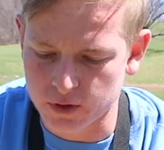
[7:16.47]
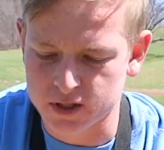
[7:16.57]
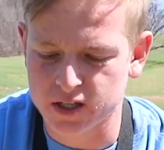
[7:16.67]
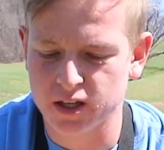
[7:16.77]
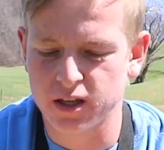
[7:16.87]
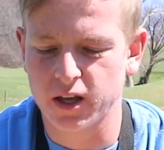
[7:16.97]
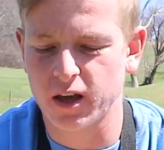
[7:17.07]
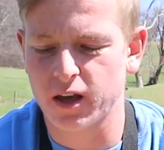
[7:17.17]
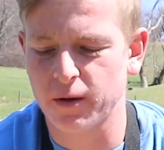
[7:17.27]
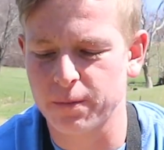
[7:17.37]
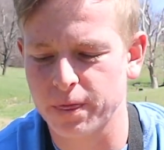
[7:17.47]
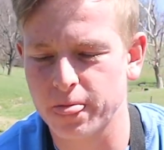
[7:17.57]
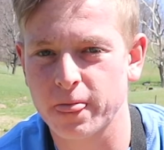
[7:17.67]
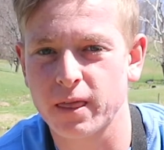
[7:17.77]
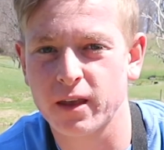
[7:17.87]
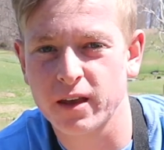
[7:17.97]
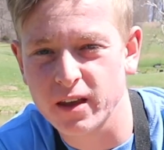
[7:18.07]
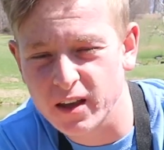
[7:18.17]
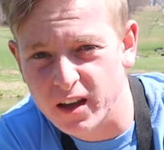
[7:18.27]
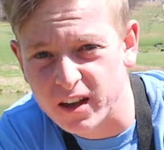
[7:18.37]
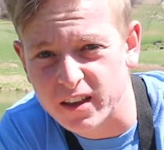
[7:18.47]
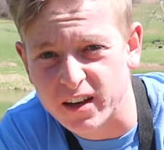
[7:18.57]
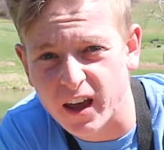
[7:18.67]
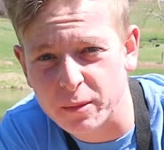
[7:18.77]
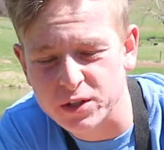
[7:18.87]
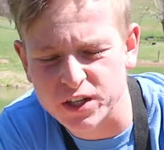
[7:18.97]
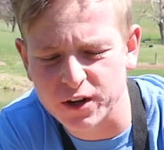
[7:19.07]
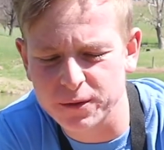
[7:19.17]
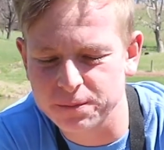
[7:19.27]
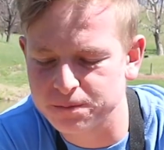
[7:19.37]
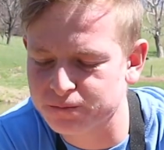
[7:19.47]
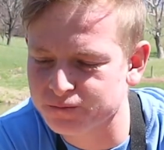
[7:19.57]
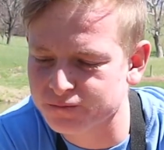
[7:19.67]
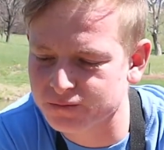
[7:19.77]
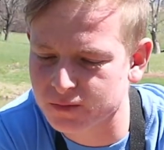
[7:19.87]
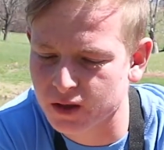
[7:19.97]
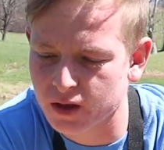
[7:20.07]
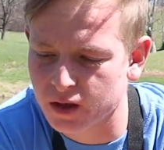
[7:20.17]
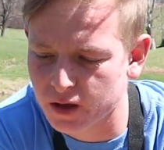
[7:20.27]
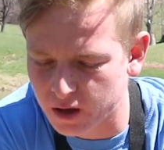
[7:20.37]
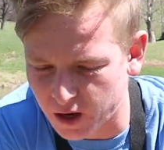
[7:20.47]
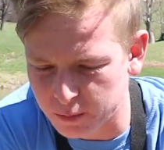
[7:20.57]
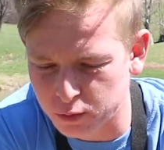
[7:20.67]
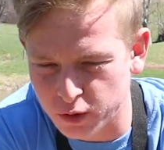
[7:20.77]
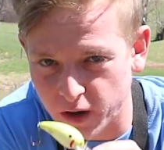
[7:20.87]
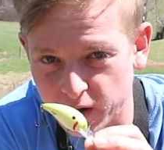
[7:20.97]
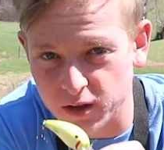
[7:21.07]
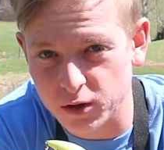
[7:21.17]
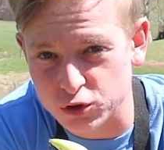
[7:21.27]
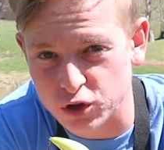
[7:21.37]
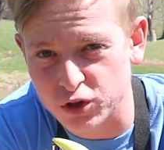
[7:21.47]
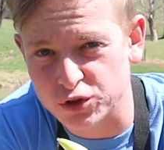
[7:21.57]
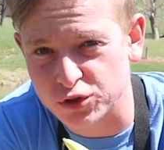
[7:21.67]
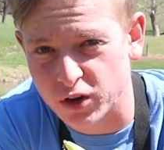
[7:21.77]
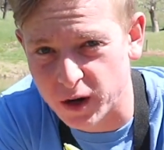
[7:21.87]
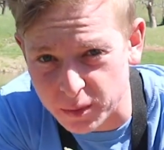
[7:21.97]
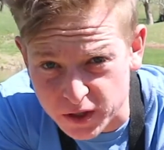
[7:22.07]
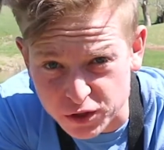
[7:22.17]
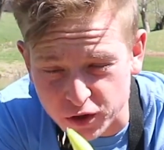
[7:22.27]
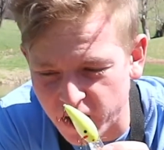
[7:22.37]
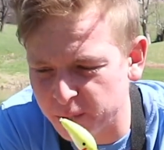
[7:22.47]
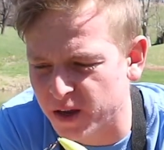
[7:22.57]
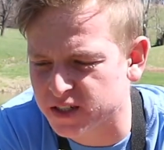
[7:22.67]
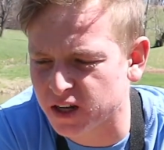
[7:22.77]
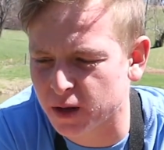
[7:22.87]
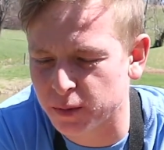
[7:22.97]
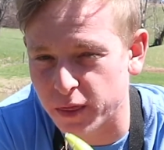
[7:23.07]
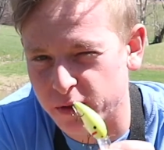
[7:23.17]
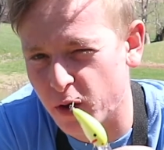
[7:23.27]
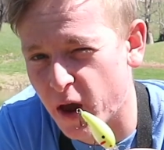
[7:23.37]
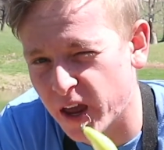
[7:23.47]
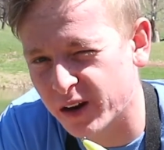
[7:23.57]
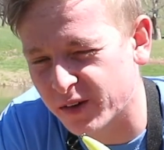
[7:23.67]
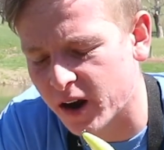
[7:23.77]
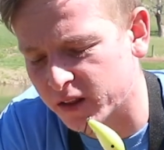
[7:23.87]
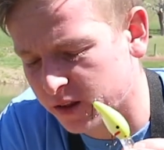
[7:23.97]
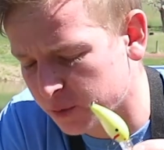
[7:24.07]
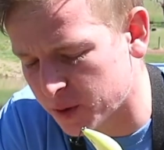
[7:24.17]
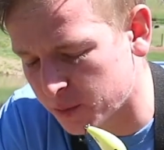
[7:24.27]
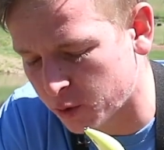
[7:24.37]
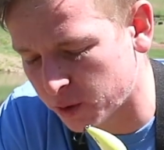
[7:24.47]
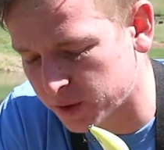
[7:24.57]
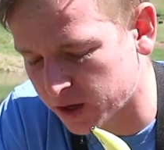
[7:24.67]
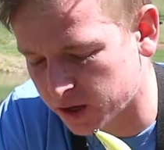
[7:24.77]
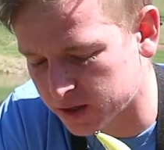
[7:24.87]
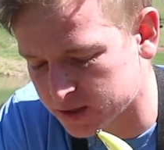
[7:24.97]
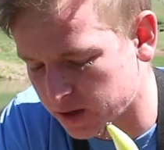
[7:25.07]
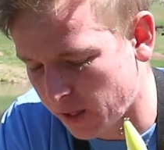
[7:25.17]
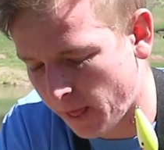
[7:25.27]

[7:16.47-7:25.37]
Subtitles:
You can see the damage here. Got a bluegill and a little chartreuse crankbait. So the crankbait's done. I'm gonna throw it around a little bit more because